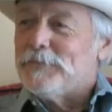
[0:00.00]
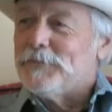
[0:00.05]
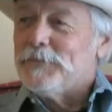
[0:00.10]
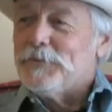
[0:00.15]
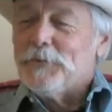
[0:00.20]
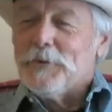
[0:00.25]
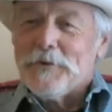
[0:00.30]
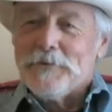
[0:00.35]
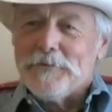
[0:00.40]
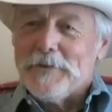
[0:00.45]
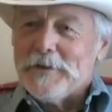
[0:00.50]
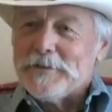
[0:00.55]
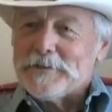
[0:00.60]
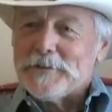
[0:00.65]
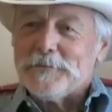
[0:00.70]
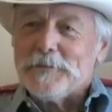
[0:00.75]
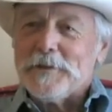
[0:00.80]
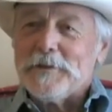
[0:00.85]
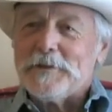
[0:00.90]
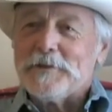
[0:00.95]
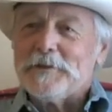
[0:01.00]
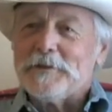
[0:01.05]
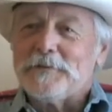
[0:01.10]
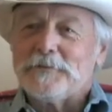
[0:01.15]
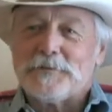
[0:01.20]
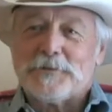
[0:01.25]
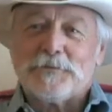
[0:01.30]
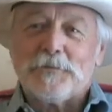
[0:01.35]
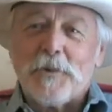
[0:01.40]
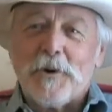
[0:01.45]
you want to find somebody
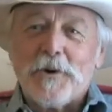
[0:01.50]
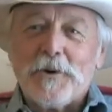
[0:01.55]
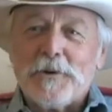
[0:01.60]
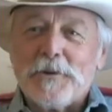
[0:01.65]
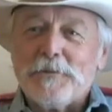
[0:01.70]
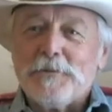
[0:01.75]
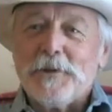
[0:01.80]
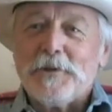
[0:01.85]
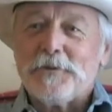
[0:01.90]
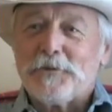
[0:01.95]
that's smarter than me,